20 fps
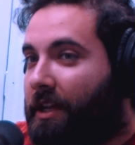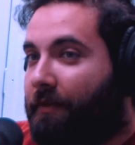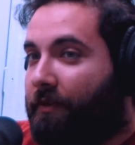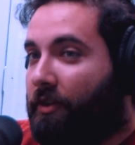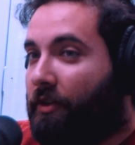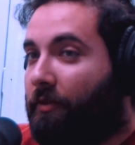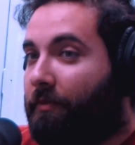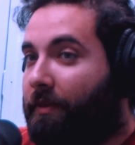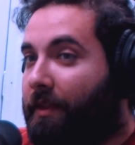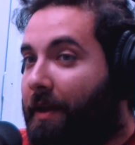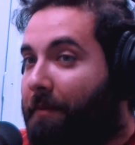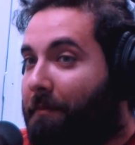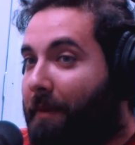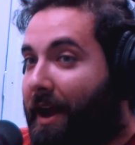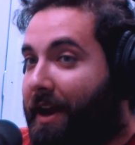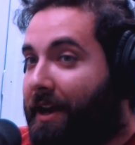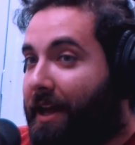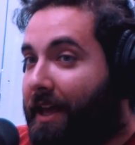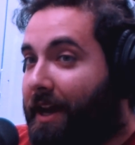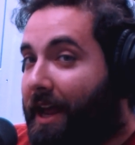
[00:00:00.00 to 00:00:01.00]
Even though you
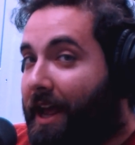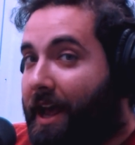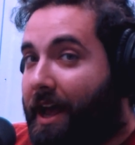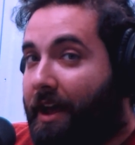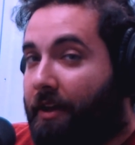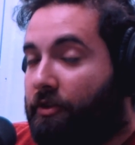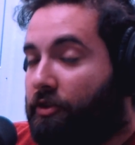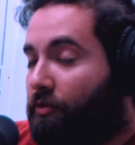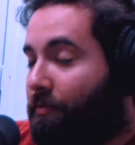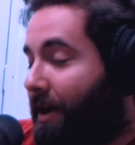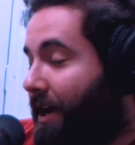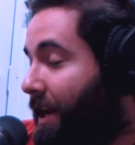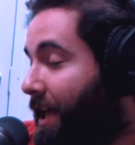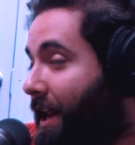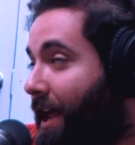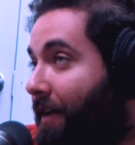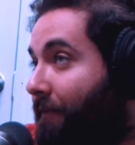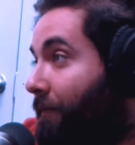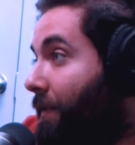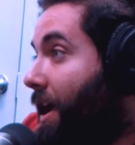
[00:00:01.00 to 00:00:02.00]
might not
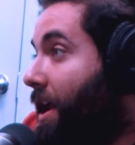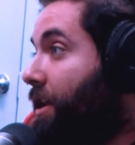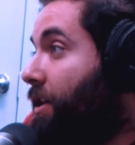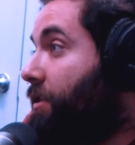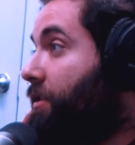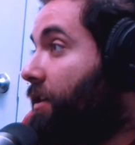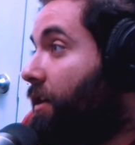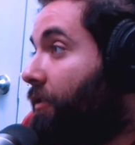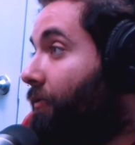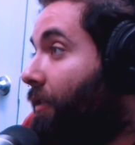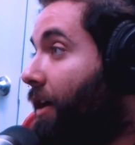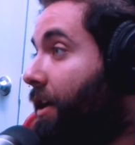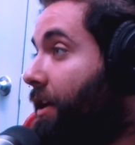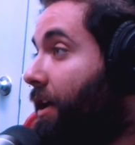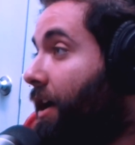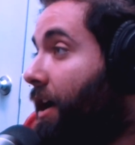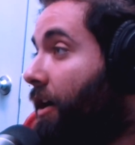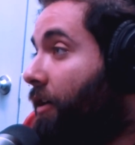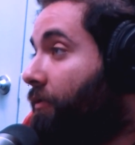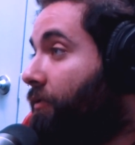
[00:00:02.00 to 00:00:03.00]
have anything
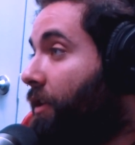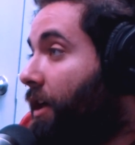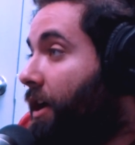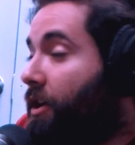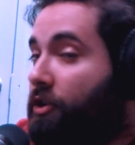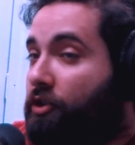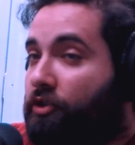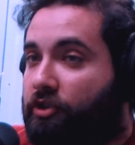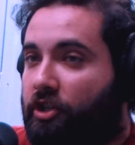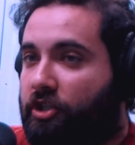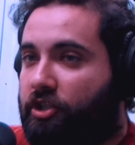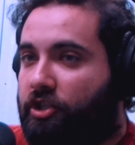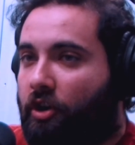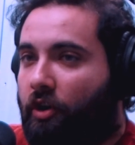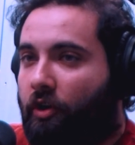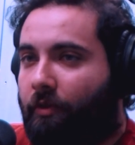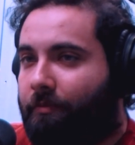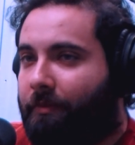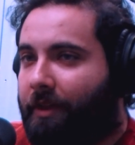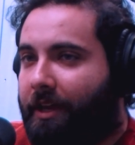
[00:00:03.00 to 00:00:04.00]
right now. Like you just
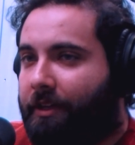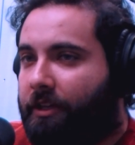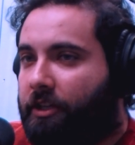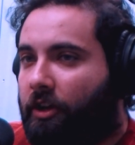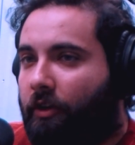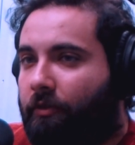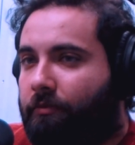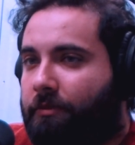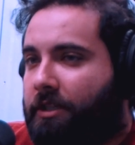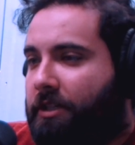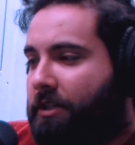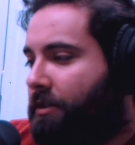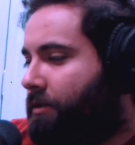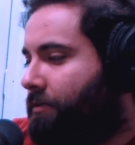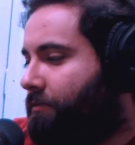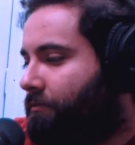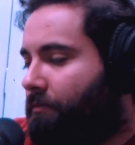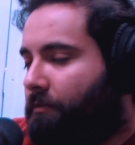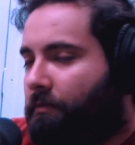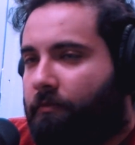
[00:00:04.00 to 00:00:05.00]
show them like
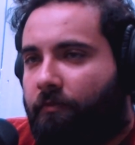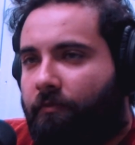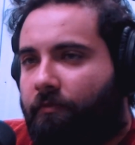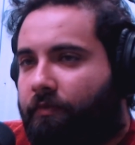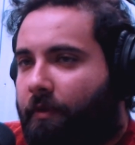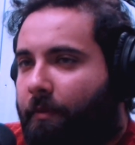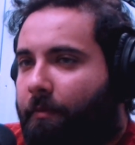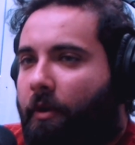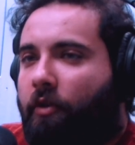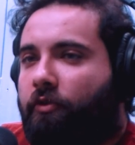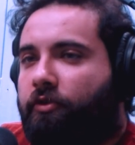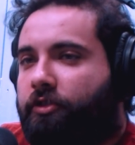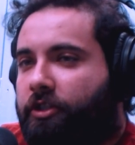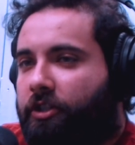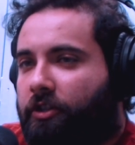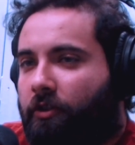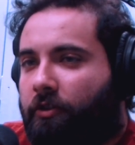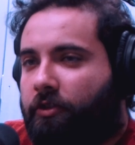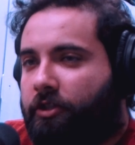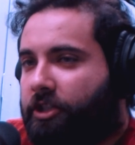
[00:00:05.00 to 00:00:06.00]

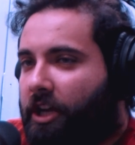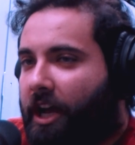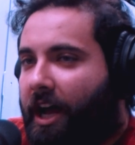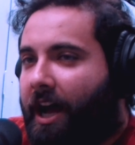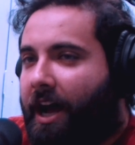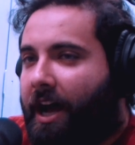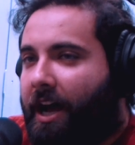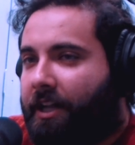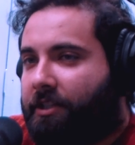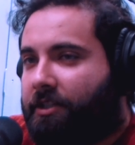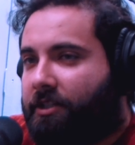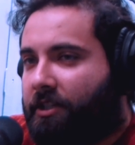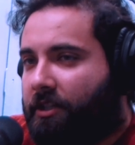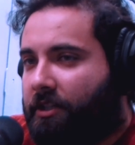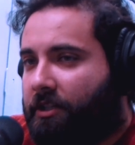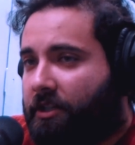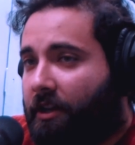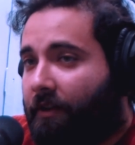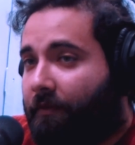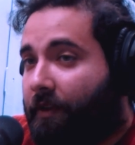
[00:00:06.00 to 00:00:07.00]
promotional shots
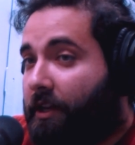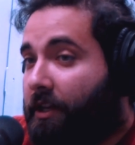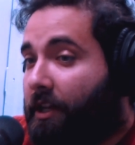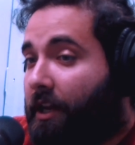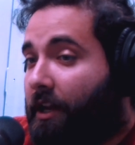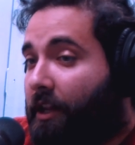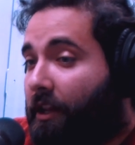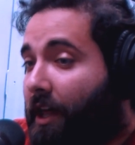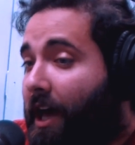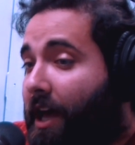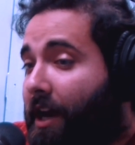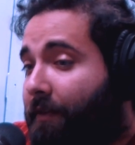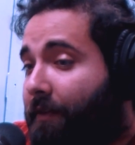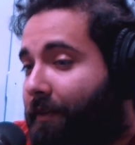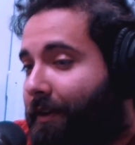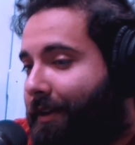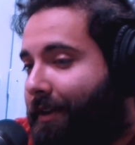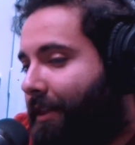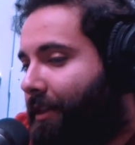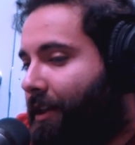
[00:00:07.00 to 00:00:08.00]
and stuff, and then a lot
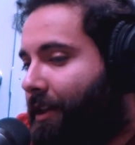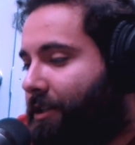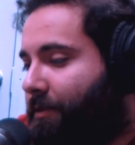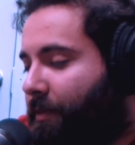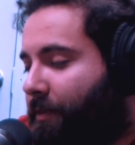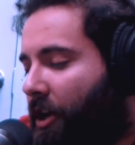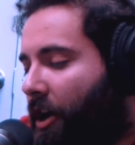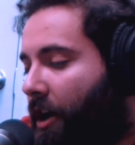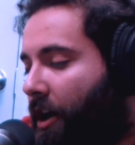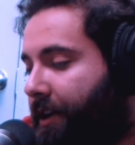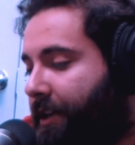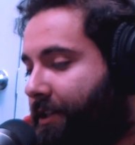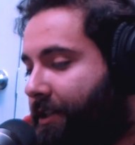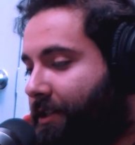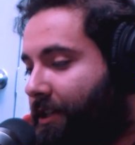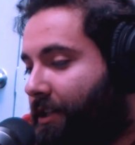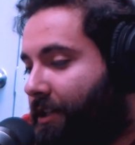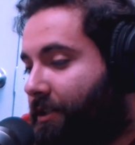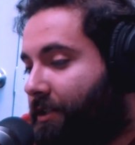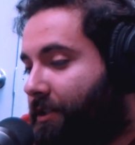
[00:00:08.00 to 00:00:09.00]
of it, and let's be
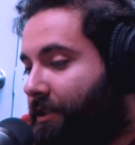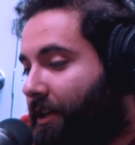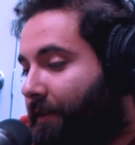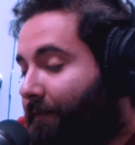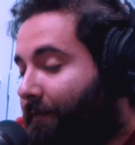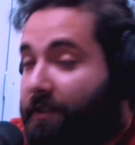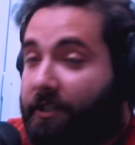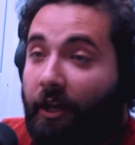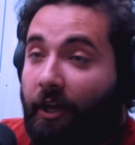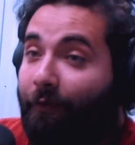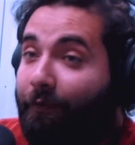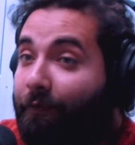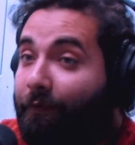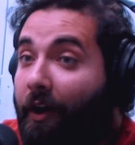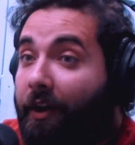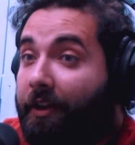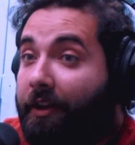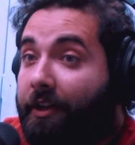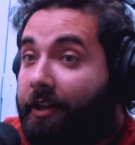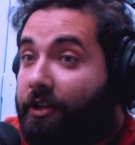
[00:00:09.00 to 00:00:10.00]
honest, it's
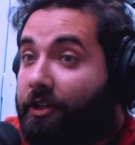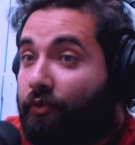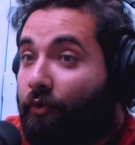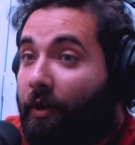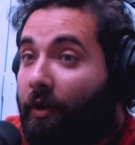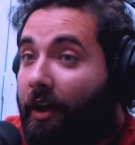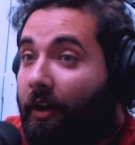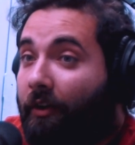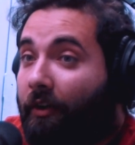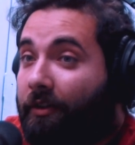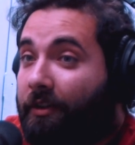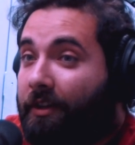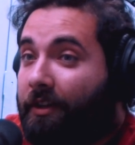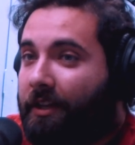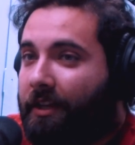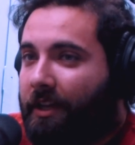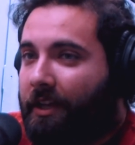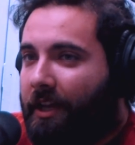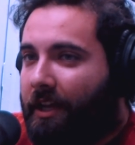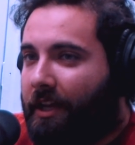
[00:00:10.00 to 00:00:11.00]
self-funded as well.
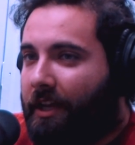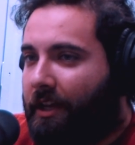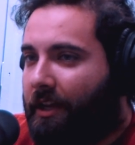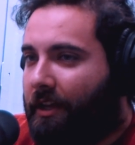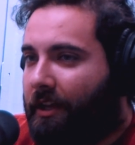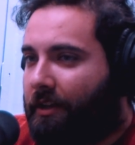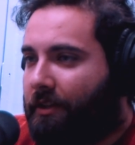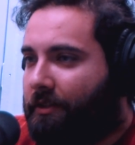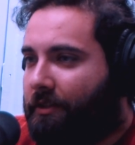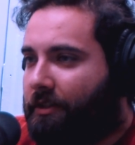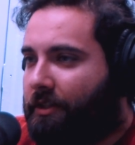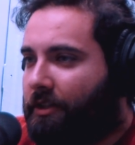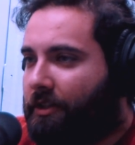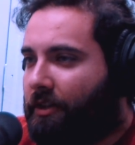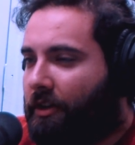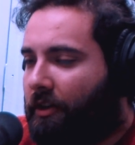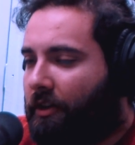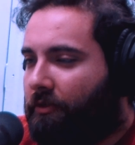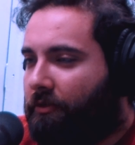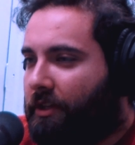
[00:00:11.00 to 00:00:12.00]
And
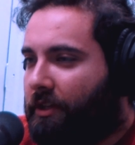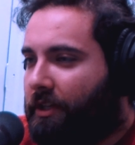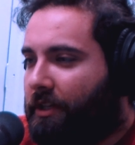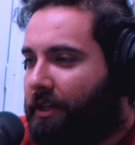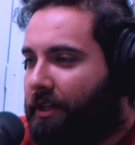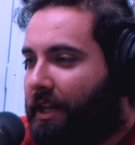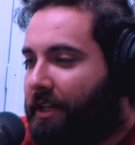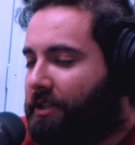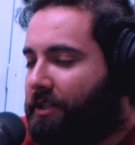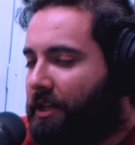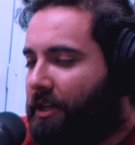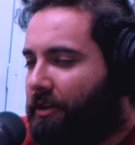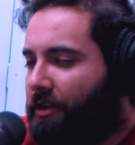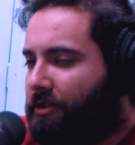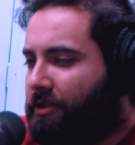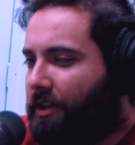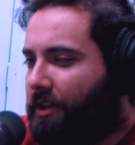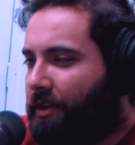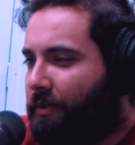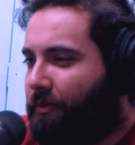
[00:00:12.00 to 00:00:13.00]

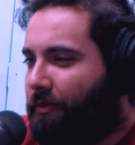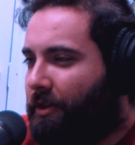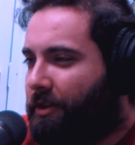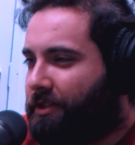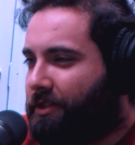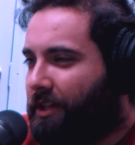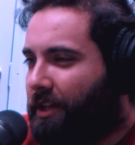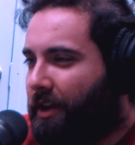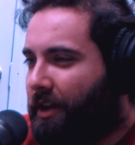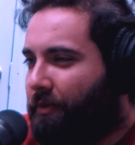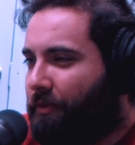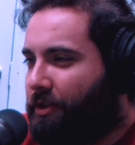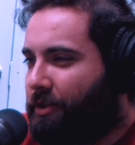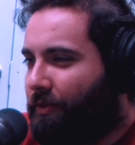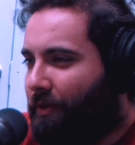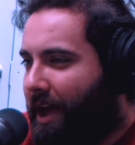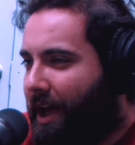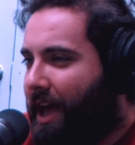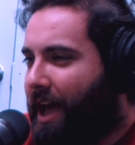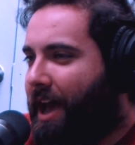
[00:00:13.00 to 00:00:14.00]
there's nothing worse than like when
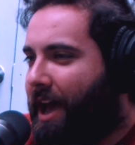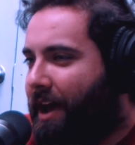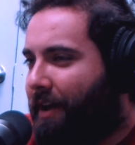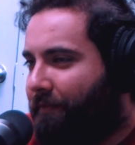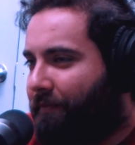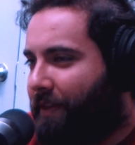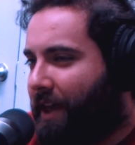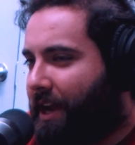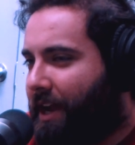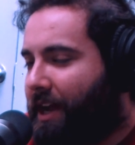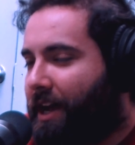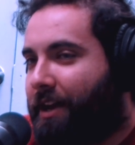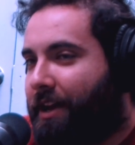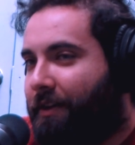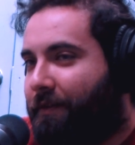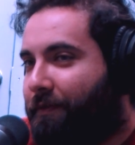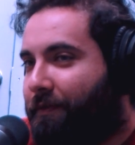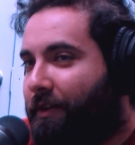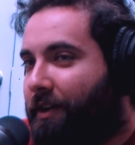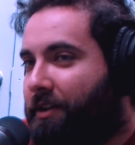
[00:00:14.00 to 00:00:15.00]
you have that
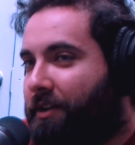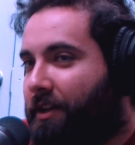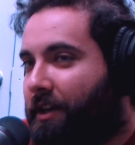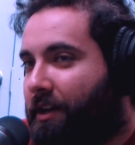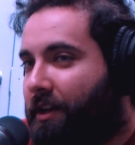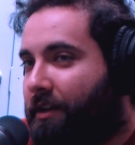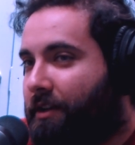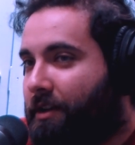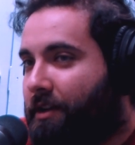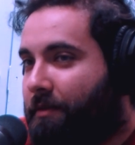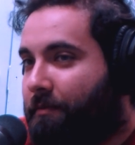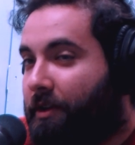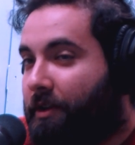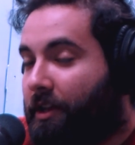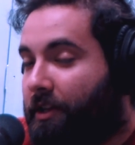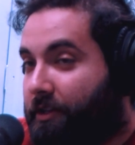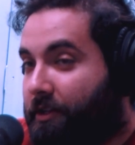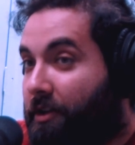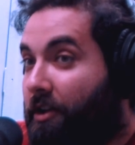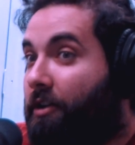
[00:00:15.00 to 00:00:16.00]
kind of funding,
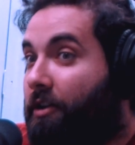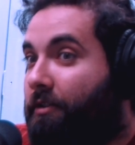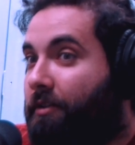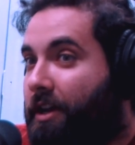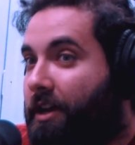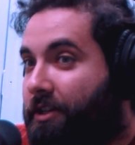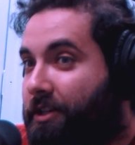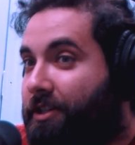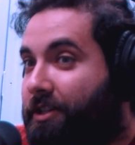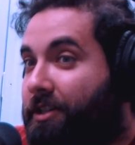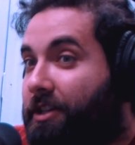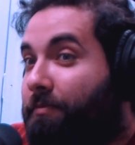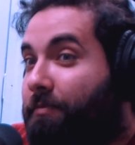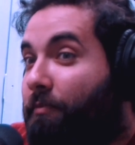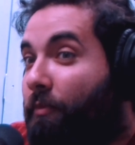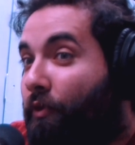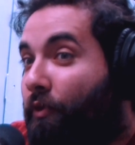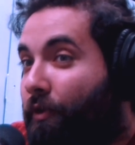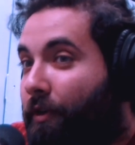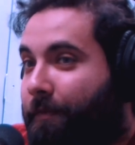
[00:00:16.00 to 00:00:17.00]
but it's like, oh, I just
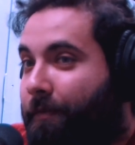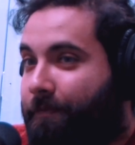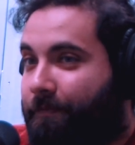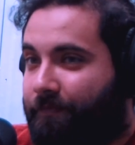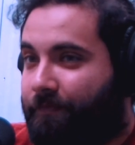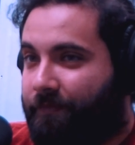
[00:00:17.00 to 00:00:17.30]
need more.